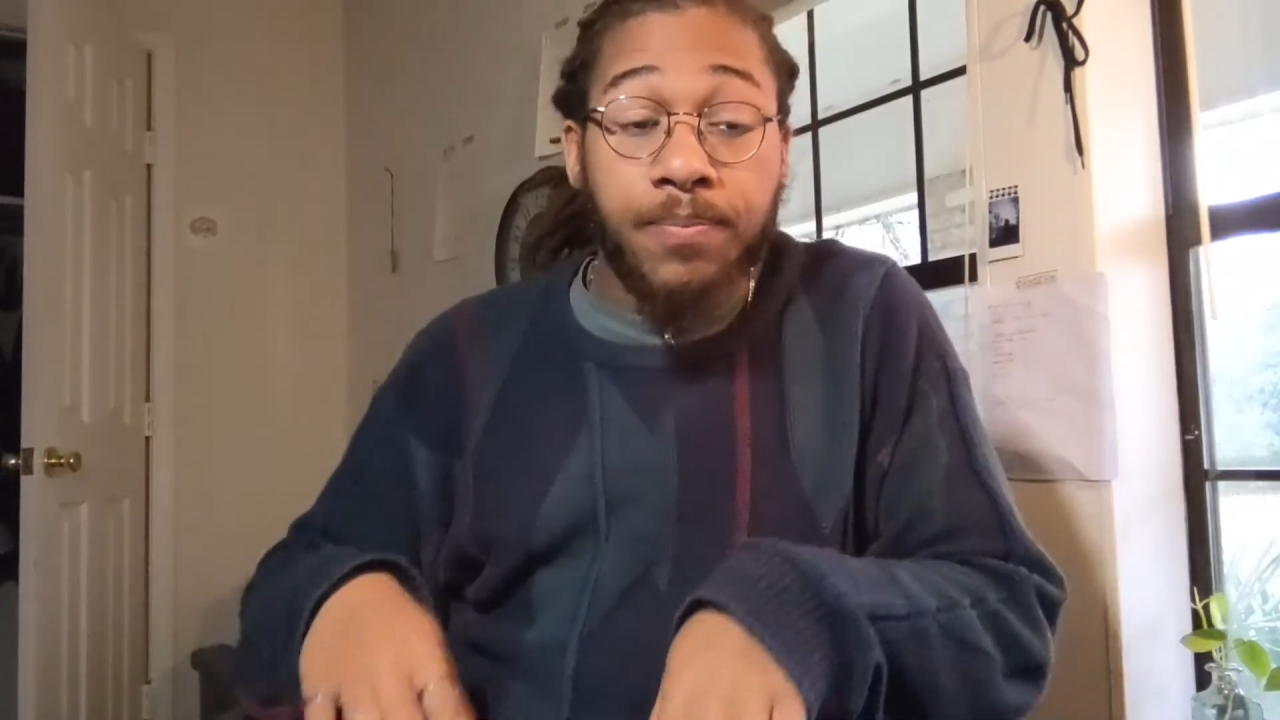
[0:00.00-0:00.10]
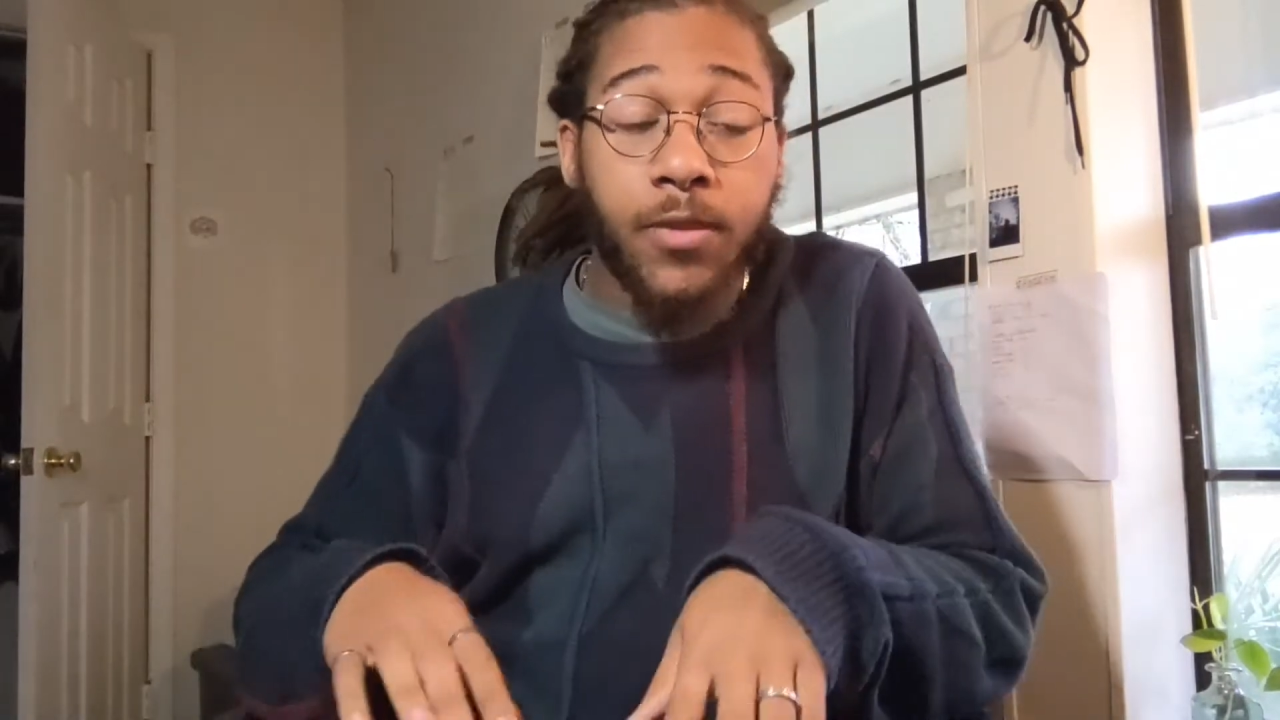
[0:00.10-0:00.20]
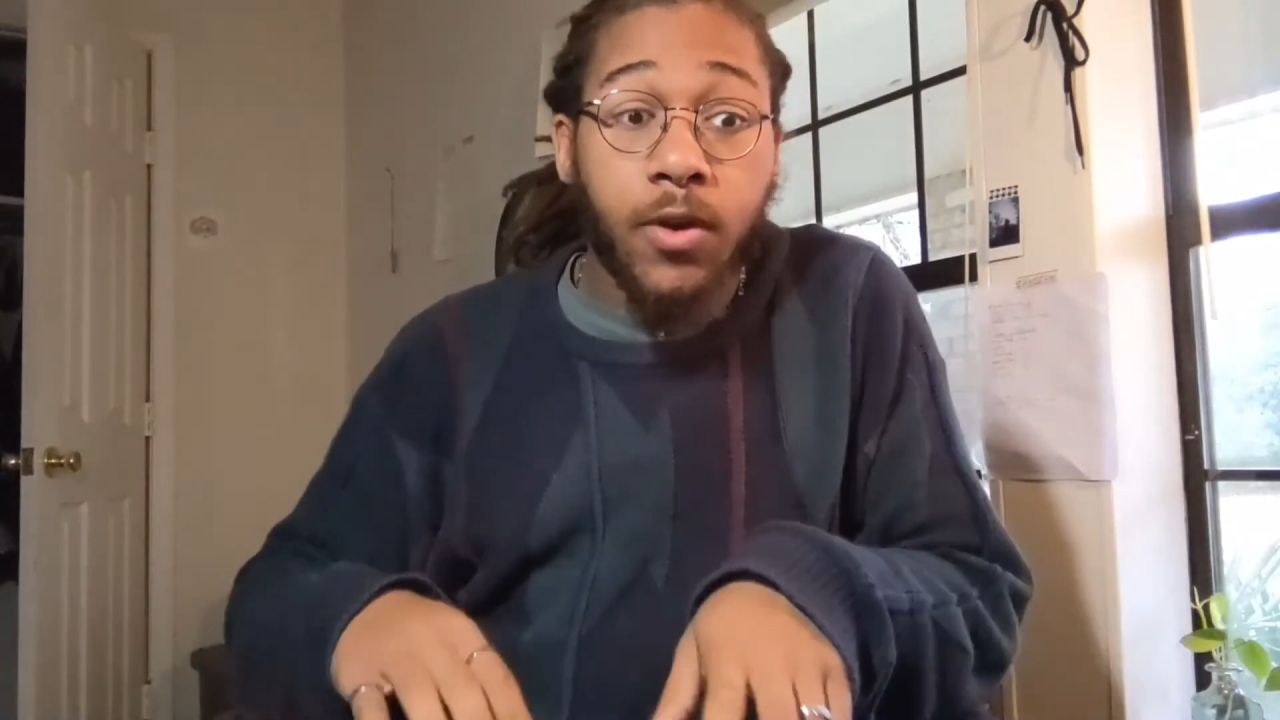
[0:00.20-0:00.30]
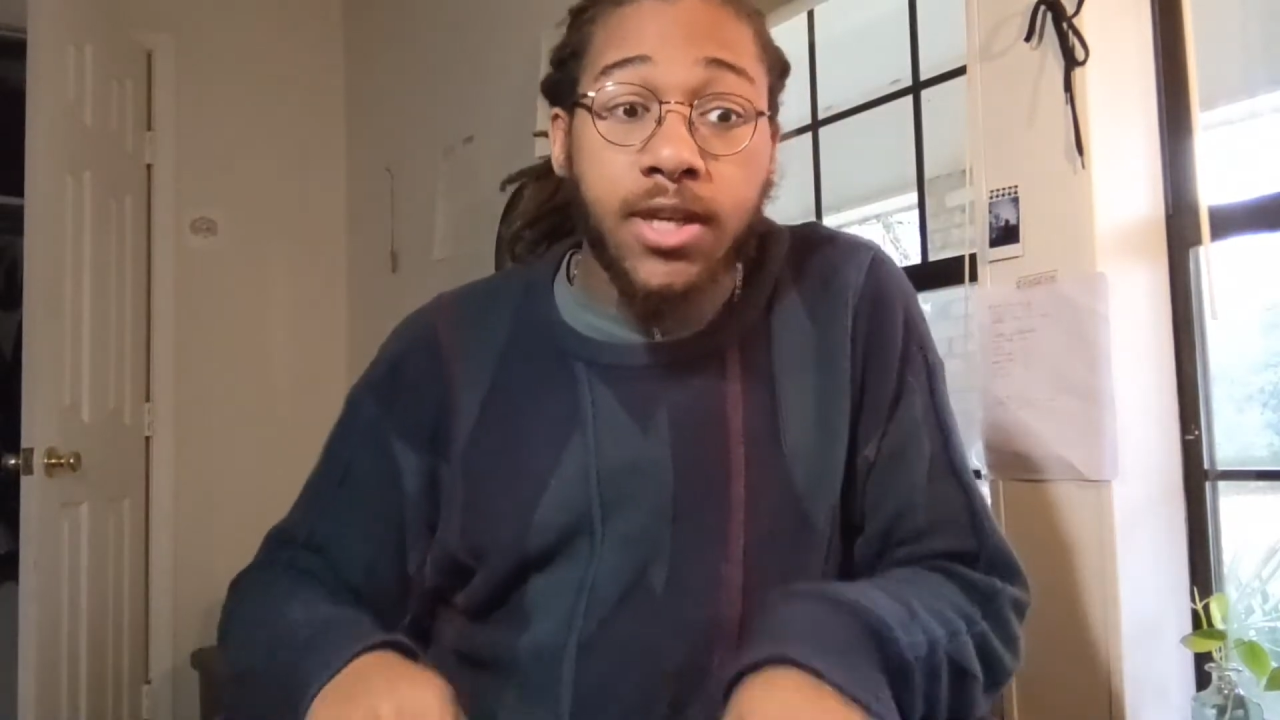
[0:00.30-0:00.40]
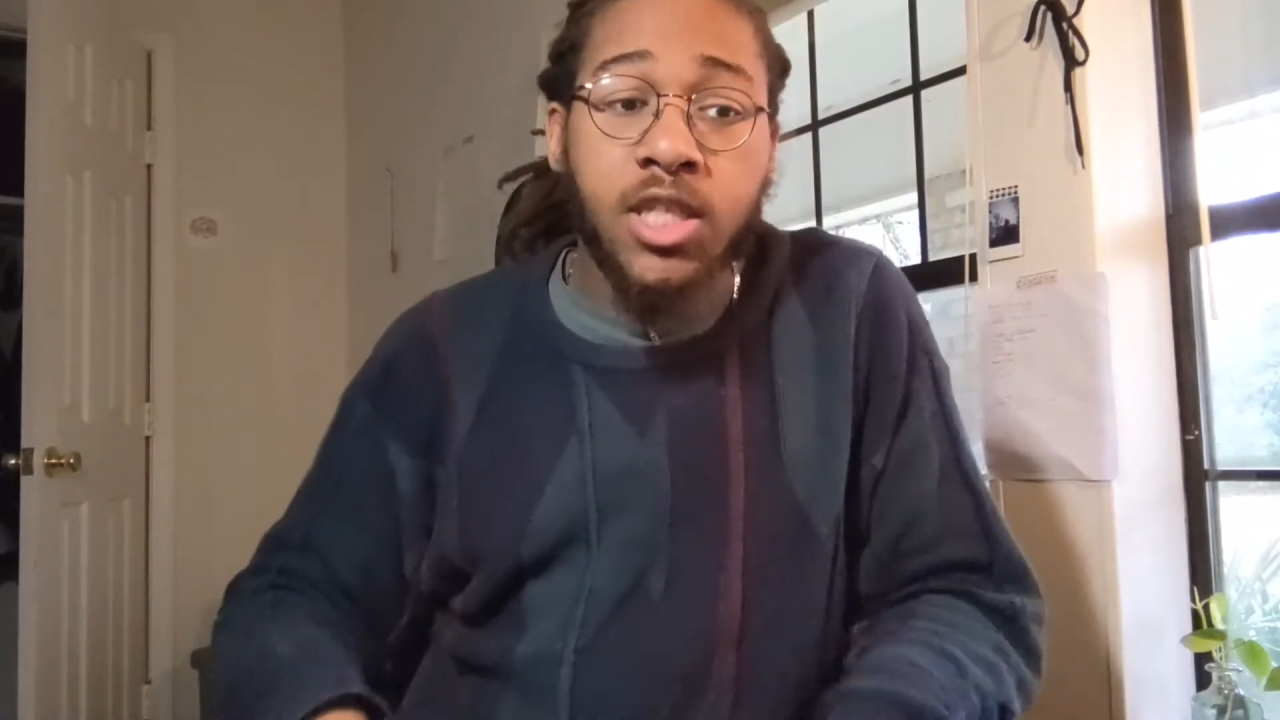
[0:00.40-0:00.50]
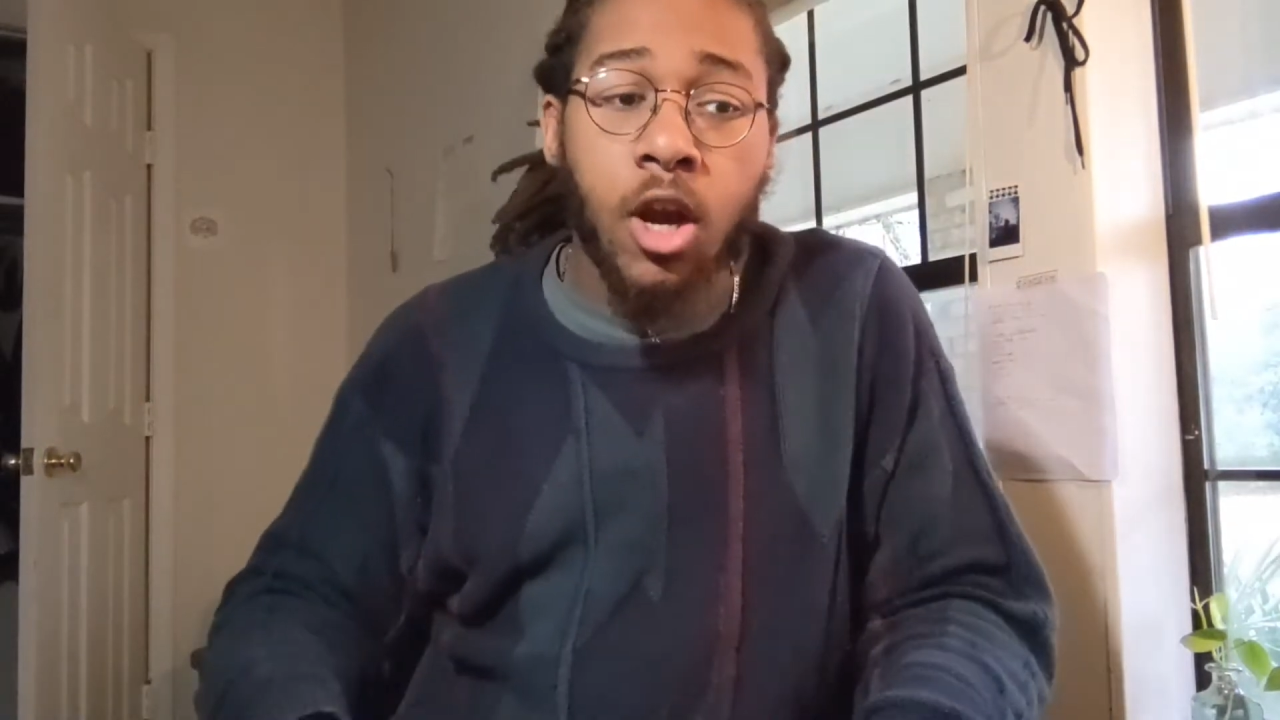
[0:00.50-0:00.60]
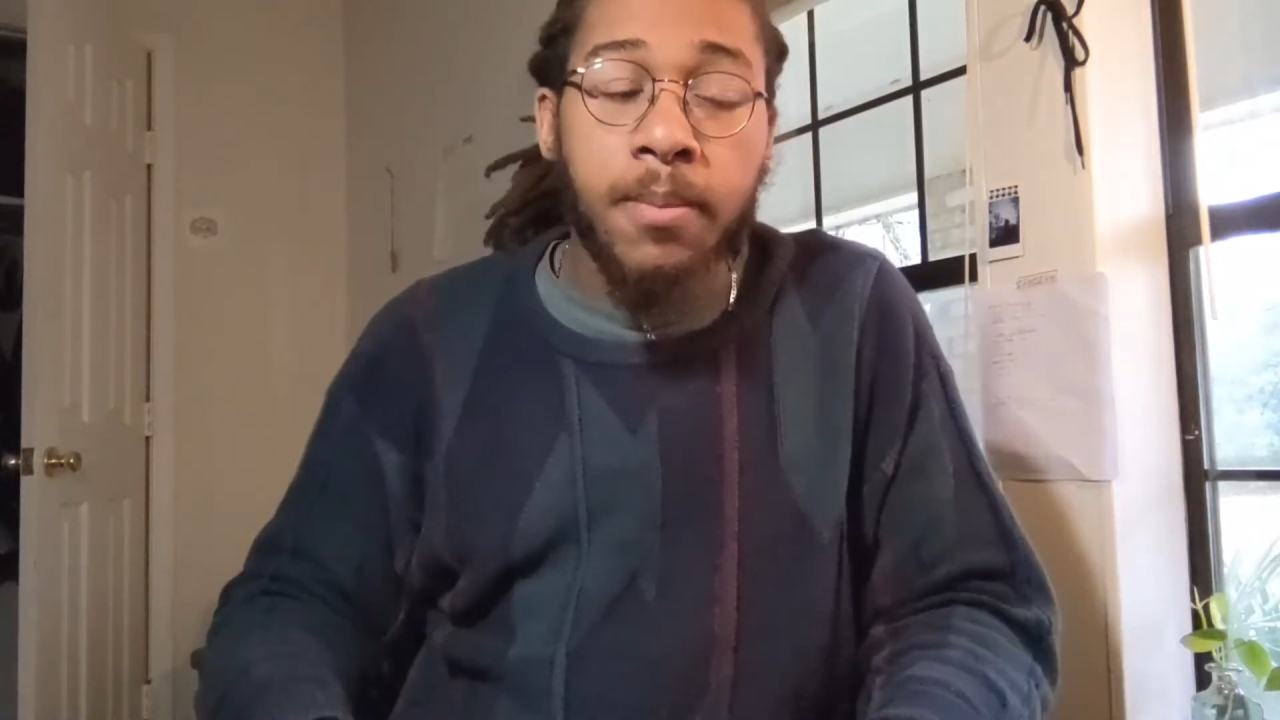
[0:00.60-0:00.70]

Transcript: Okay, sorry